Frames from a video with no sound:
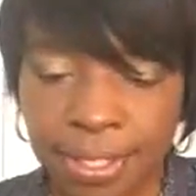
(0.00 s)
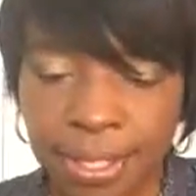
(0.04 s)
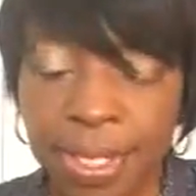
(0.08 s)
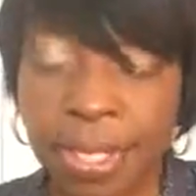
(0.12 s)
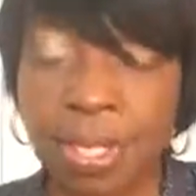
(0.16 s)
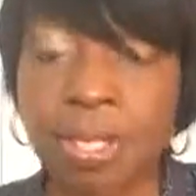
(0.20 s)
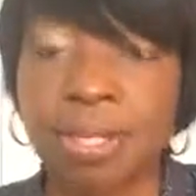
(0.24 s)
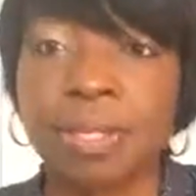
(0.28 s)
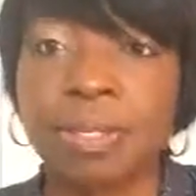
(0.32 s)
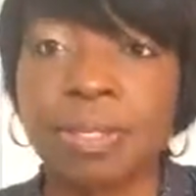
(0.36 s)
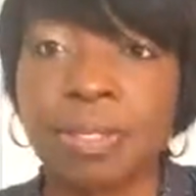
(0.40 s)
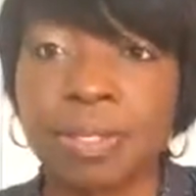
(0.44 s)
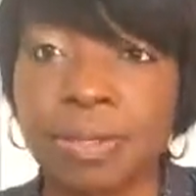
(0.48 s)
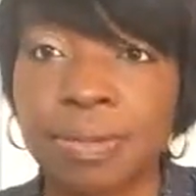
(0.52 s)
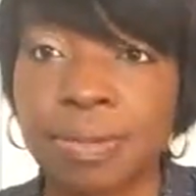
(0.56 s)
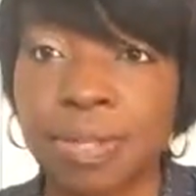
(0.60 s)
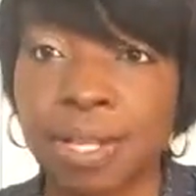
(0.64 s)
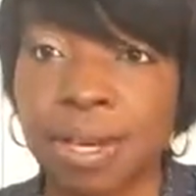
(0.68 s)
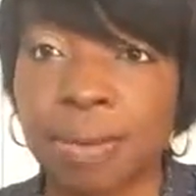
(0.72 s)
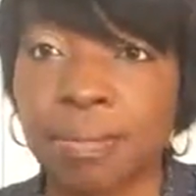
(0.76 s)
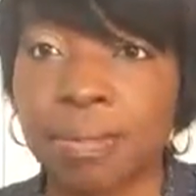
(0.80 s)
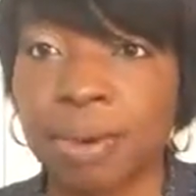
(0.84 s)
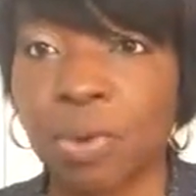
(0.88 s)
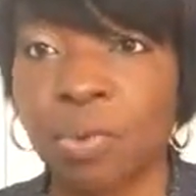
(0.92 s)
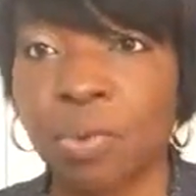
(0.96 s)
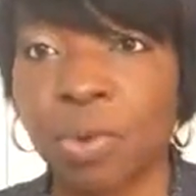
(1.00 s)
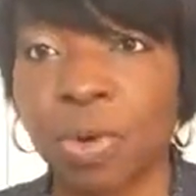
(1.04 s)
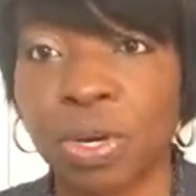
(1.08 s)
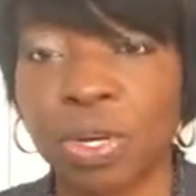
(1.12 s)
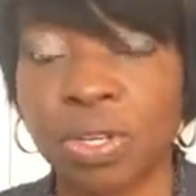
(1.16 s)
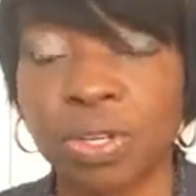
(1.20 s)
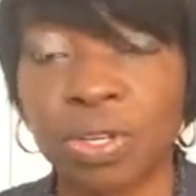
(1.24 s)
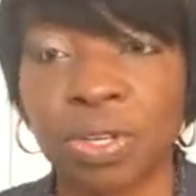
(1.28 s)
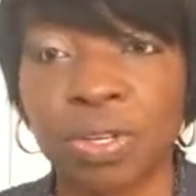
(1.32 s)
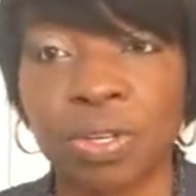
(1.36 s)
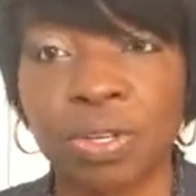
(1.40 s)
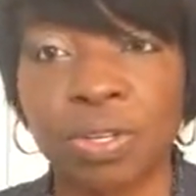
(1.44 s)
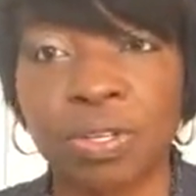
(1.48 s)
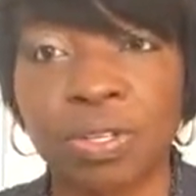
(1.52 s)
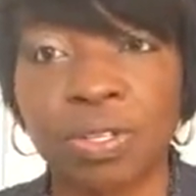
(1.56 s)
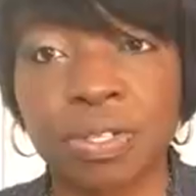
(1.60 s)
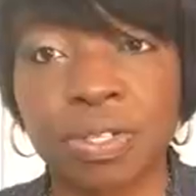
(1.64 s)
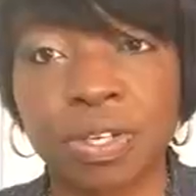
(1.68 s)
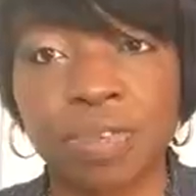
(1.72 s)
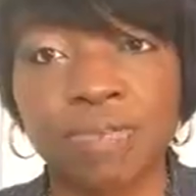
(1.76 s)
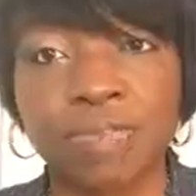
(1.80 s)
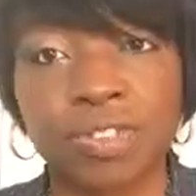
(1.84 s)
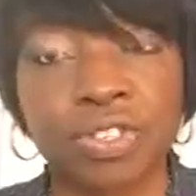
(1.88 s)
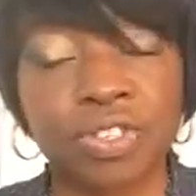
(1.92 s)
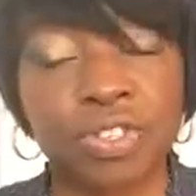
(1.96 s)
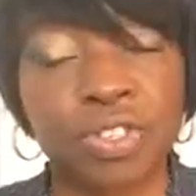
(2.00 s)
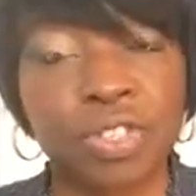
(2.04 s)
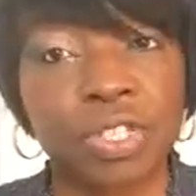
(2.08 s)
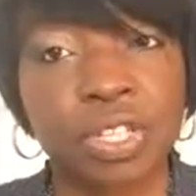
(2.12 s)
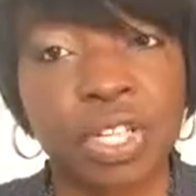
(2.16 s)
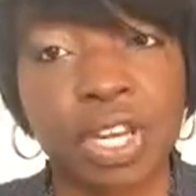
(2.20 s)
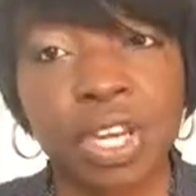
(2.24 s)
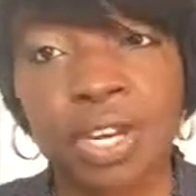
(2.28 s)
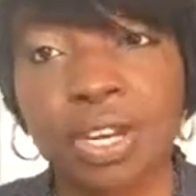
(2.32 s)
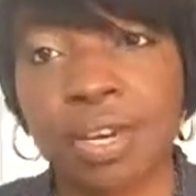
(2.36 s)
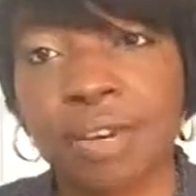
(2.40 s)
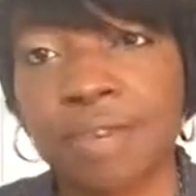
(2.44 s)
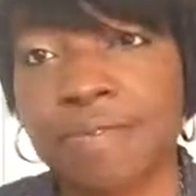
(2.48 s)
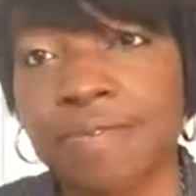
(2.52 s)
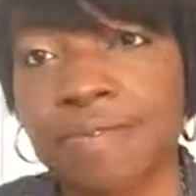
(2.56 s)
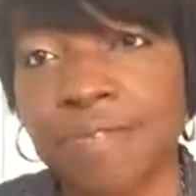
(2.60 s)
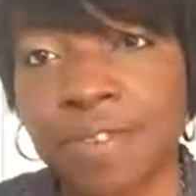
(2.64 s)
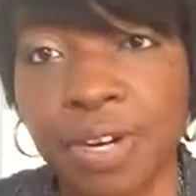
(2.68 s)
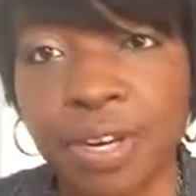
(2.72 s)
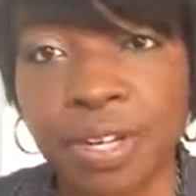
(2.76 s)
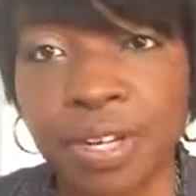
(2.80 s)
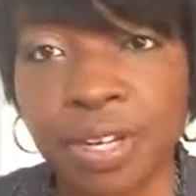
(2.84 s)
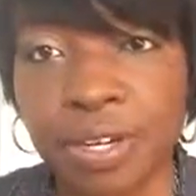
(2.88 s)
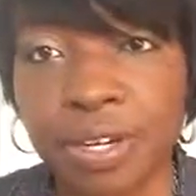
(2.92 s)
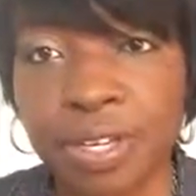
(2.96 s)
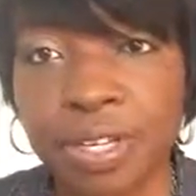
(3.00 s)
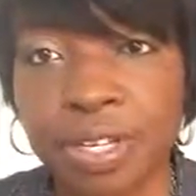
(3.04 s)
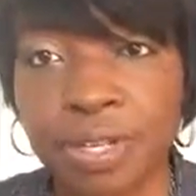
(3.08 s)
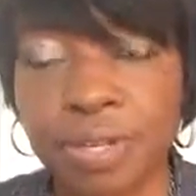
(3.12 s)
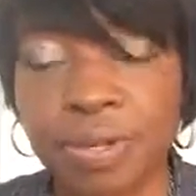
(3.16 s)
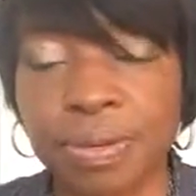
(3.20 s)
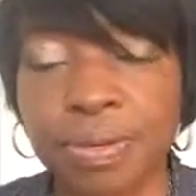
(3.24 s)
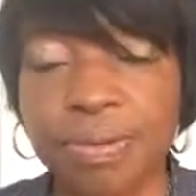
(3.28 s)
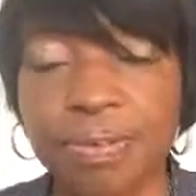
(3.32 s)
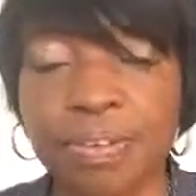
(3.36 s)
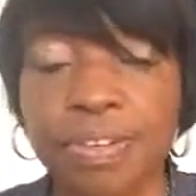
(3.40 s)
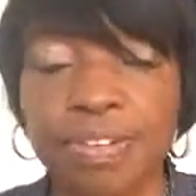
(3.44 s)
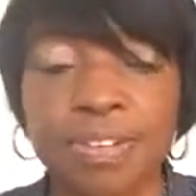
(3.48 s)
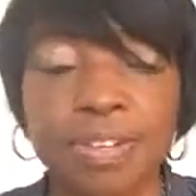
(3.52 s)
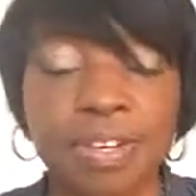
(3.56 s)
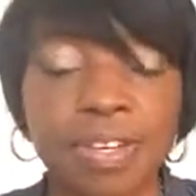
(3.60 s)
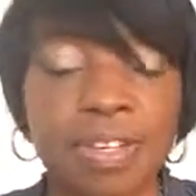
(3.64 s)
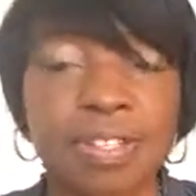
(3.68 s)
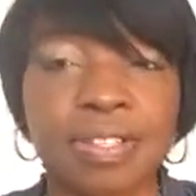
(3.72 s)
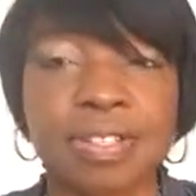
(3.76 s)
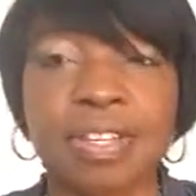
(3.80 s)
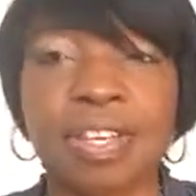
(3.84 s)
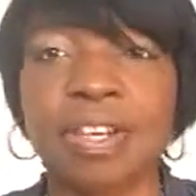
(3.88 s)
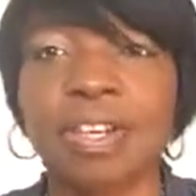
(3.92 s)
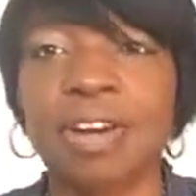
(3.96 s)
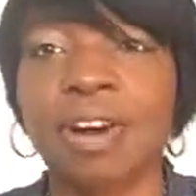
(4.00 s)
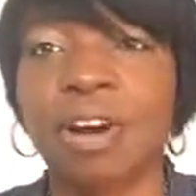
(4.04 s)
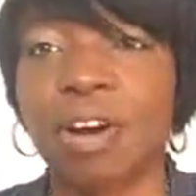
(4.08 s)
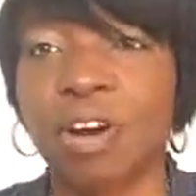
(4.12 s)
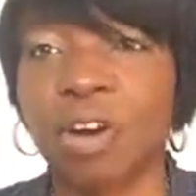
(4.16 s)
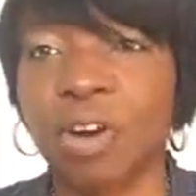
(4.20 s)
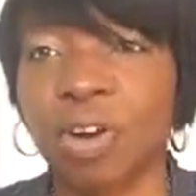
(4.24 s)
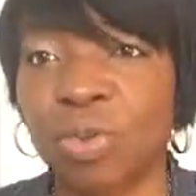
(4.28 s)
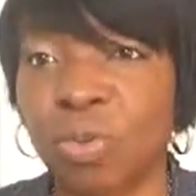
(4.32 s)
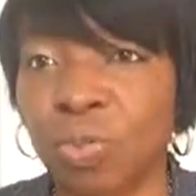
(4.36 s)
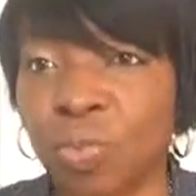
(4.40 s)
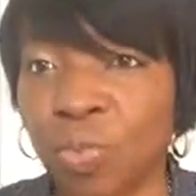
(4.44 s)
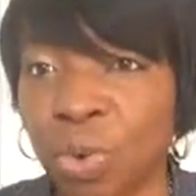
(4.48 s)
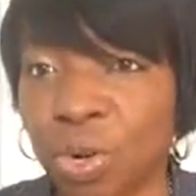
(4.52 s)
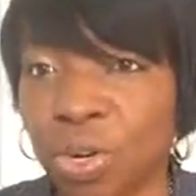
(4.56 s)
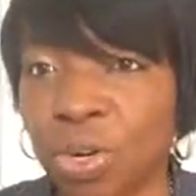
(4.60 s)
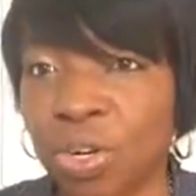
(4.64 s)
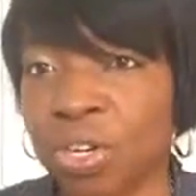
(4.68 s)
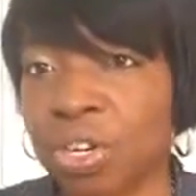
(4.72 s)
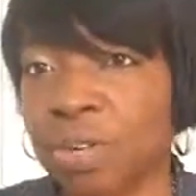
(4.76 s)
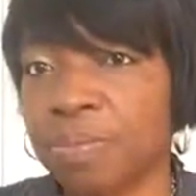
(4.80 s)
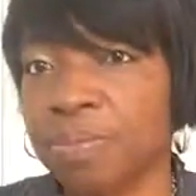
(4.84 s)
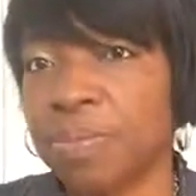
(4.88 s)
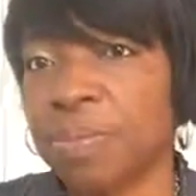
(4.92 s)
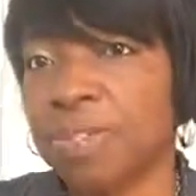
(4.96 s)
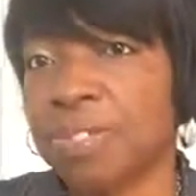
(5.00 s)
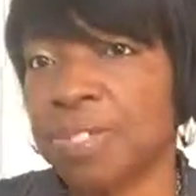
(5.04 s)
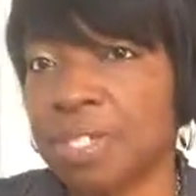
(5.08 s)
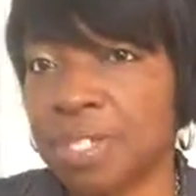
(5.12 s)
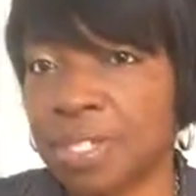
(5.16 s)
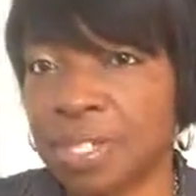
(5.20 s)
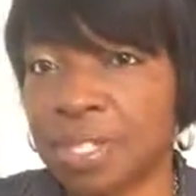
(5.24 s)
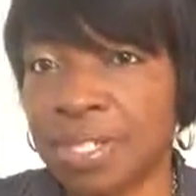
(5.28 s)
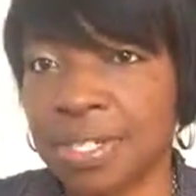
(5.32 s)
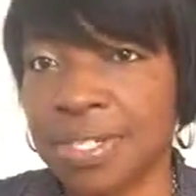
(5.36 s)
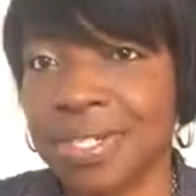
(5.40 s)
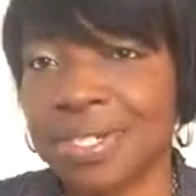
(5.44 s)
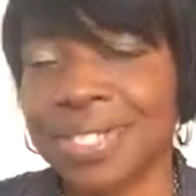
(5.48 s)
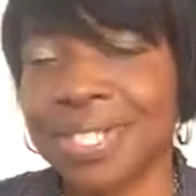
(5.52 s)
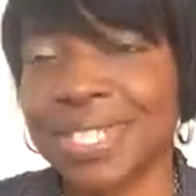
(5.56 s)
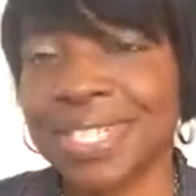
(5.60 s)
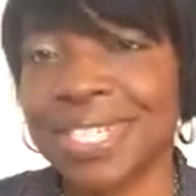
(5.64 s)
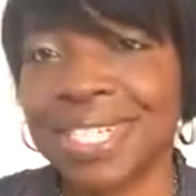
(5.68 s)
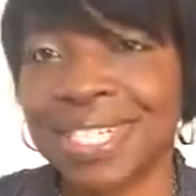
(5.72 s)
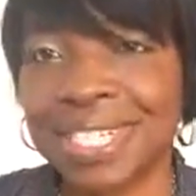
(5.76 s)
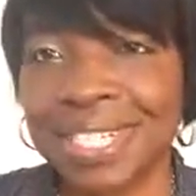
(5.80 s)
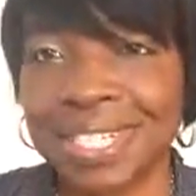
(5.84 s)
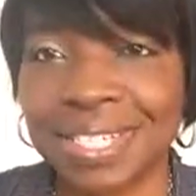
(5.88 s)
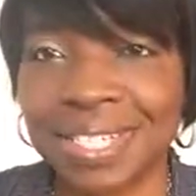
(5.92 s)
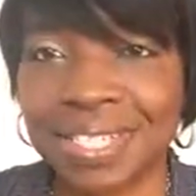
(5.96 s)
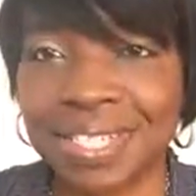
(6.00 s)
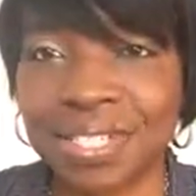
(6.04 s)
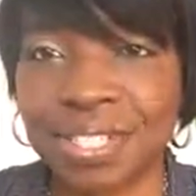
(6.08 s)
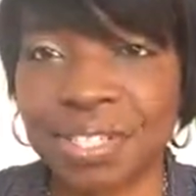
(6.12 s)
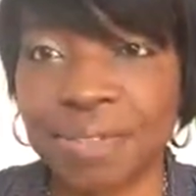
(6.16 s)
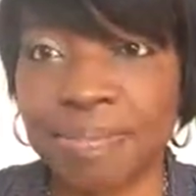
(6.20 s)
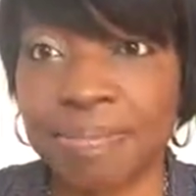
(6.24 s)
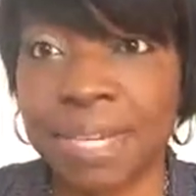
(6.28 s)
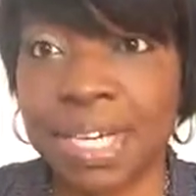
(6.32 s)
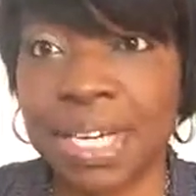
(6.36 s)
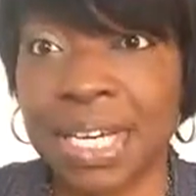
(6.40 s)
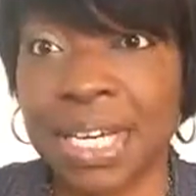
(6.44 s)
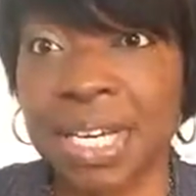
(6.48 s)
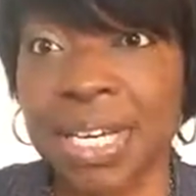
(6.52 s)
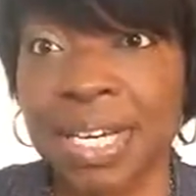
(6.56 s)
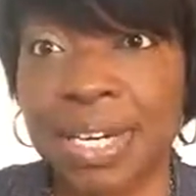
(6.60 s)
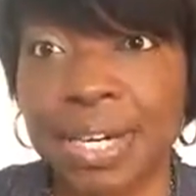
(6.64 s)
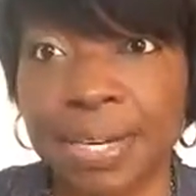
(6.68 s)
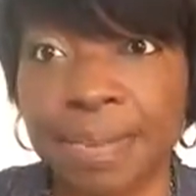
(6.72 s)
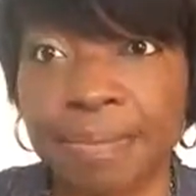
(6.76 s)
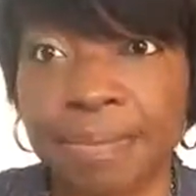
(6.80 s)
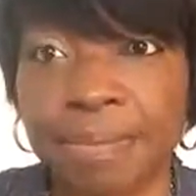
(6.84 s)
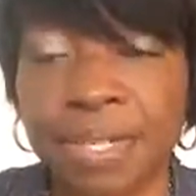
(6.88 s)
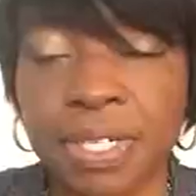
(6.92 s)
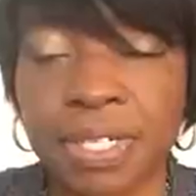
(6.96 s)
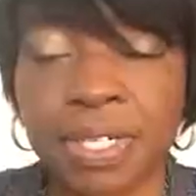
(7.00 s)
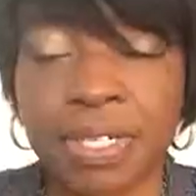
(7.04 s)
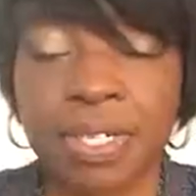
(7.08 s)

And you do that by working on yourself. It's just not going to fall on you. It's going to take hard work and persistence and diligence to become